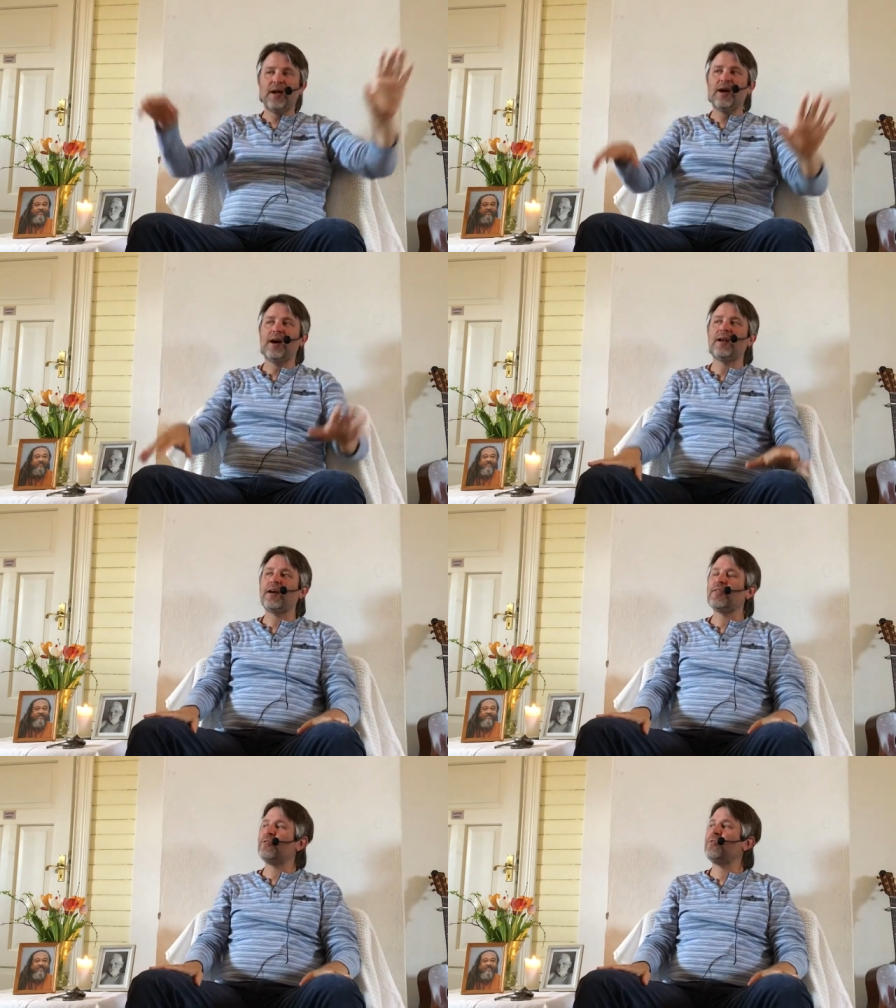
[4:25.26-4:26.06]
And
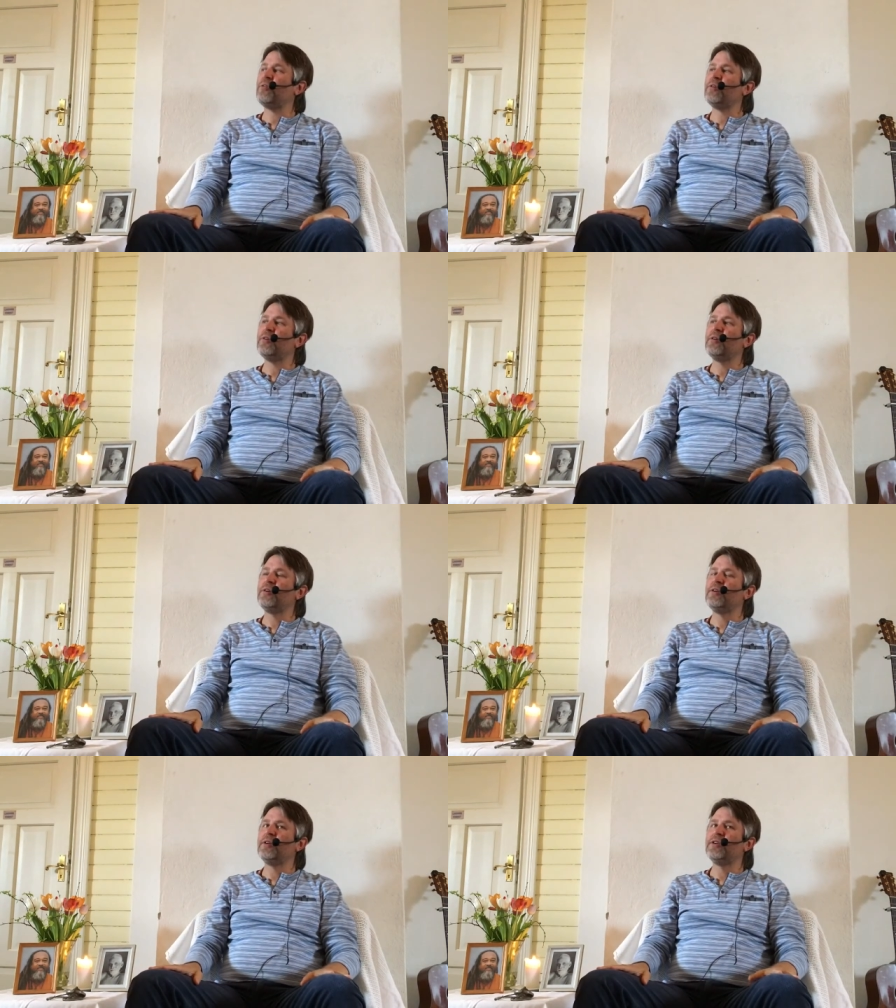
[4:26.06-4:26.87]
I thought,
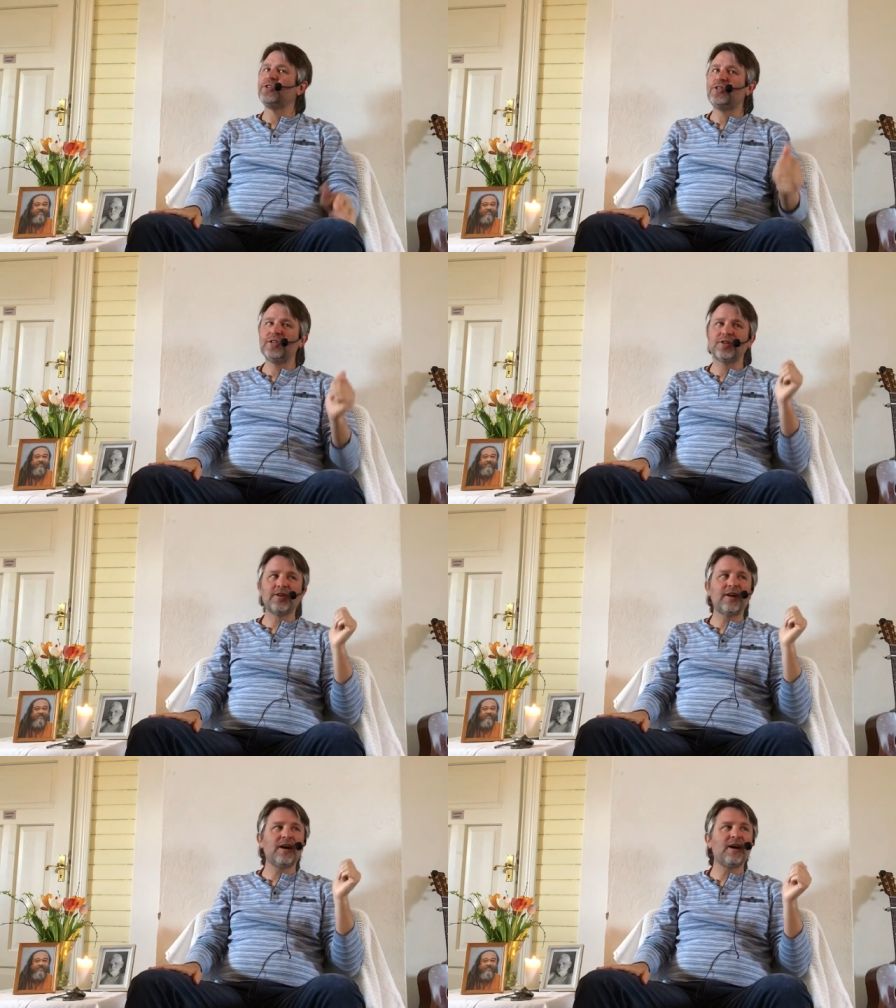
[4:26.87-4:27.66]
she's
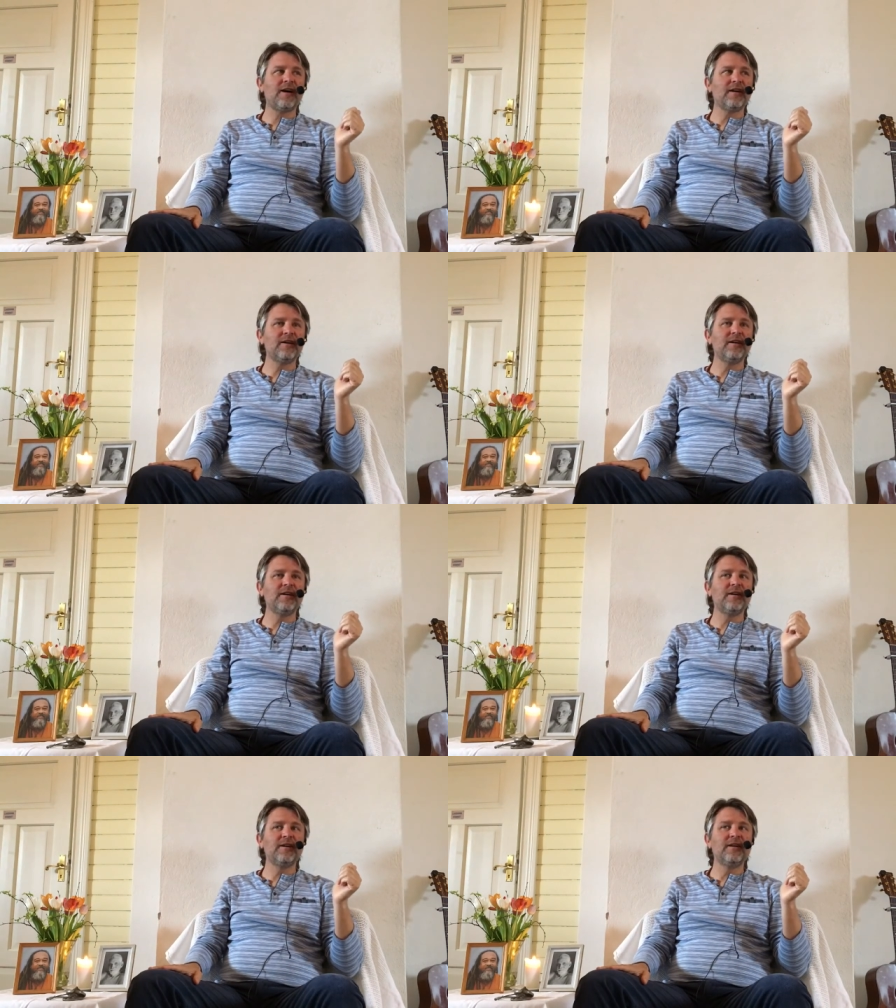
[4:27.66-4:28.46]
going to hug
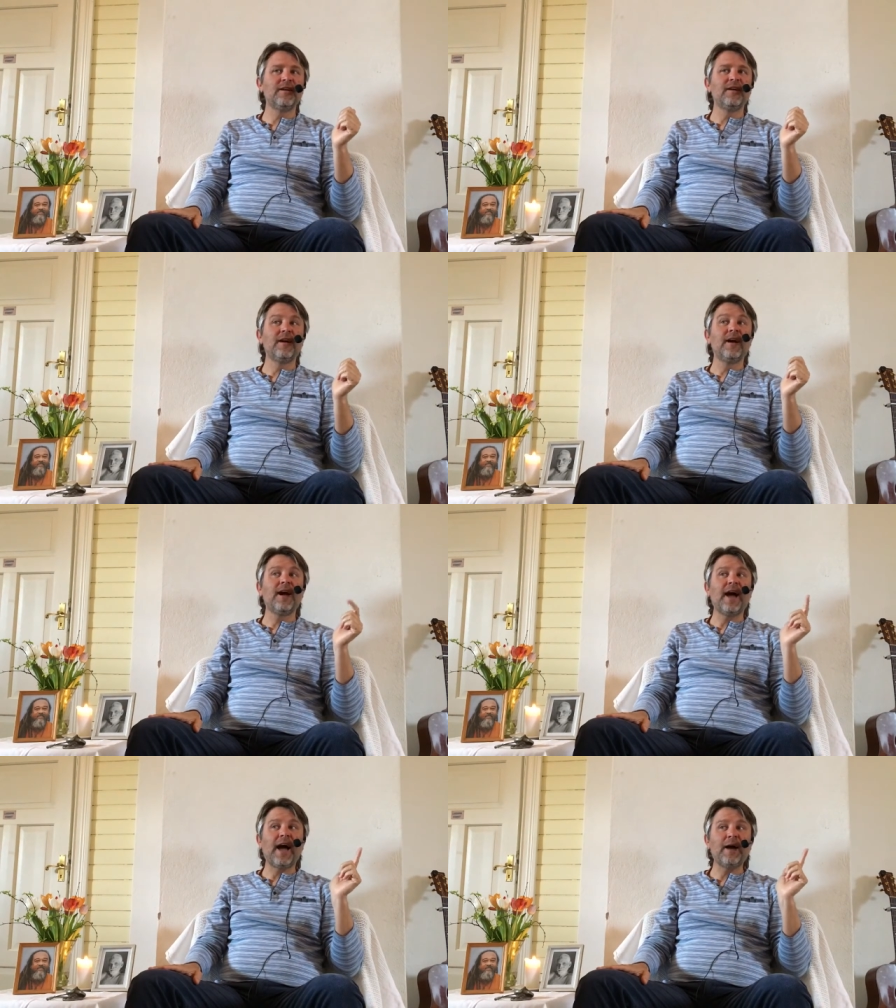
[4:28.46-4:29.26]

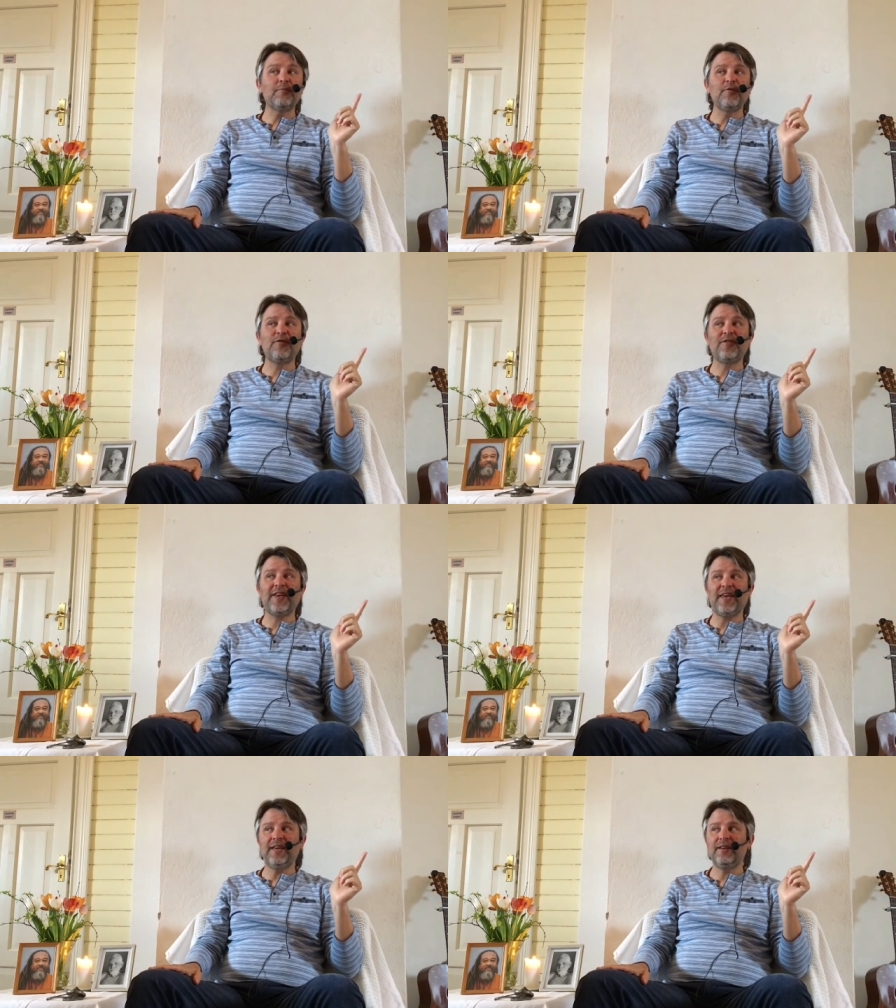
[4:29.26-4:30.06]
and
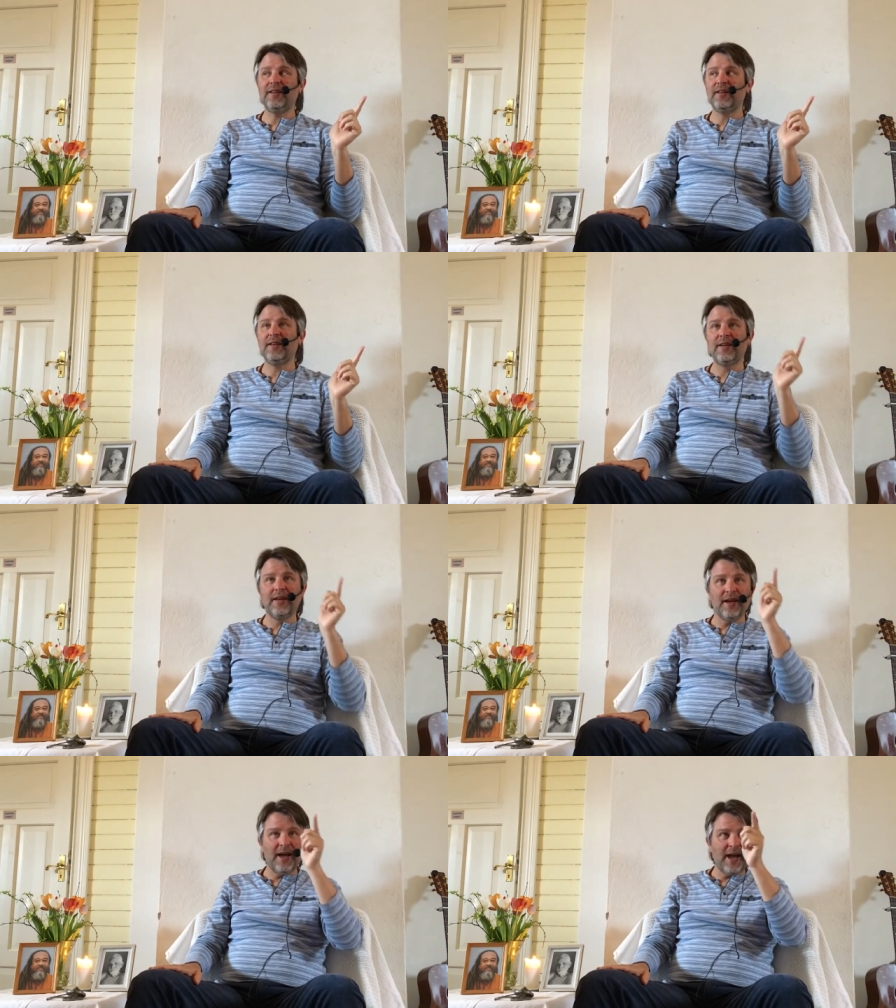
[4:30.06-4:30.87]
feed
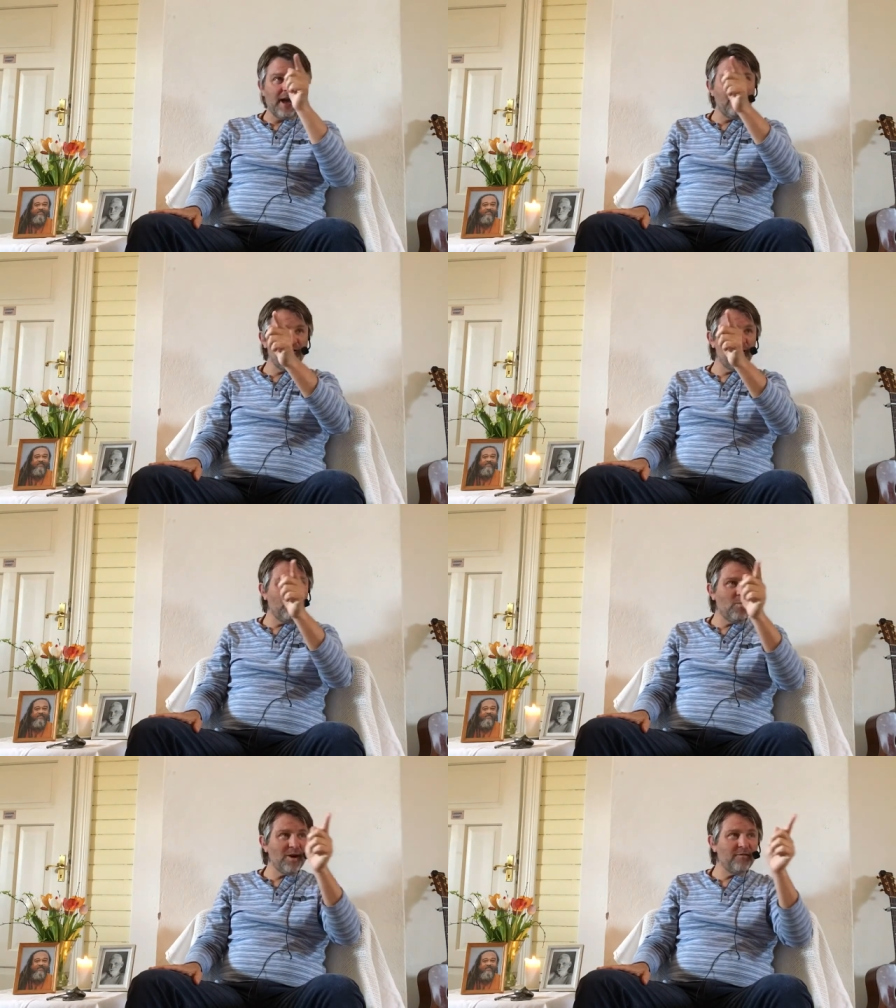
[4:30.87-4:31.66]
every
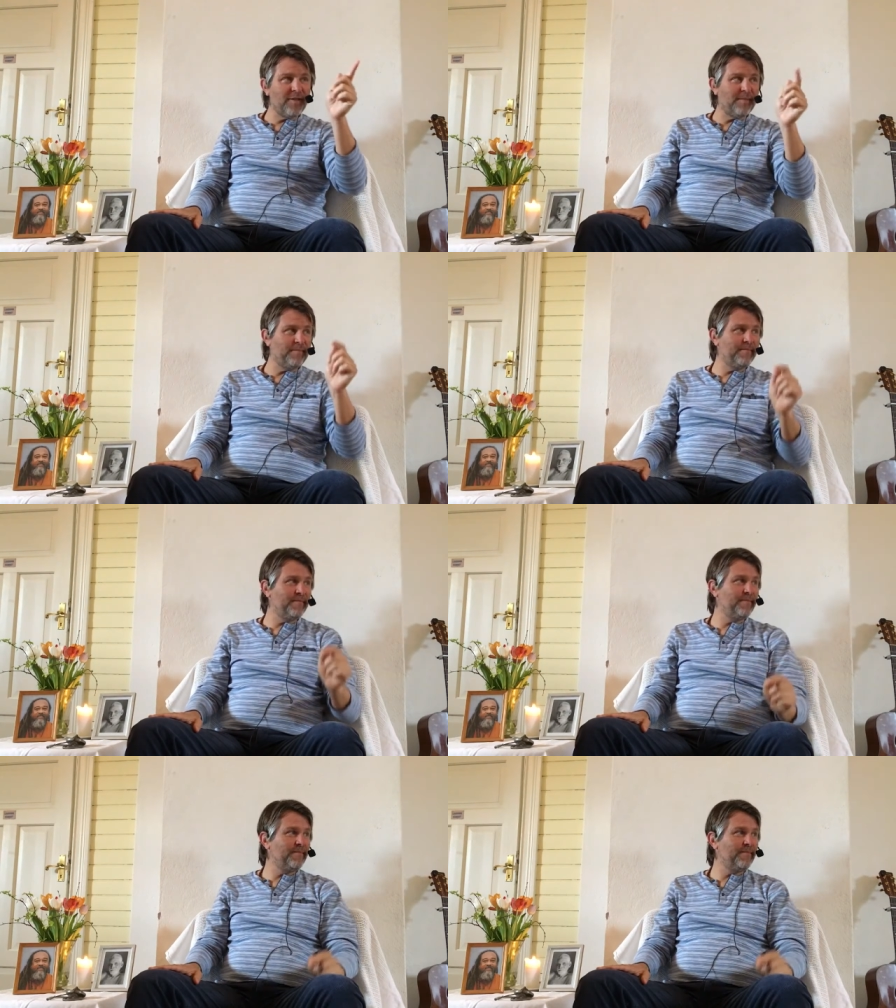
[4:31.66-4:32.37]
one of them.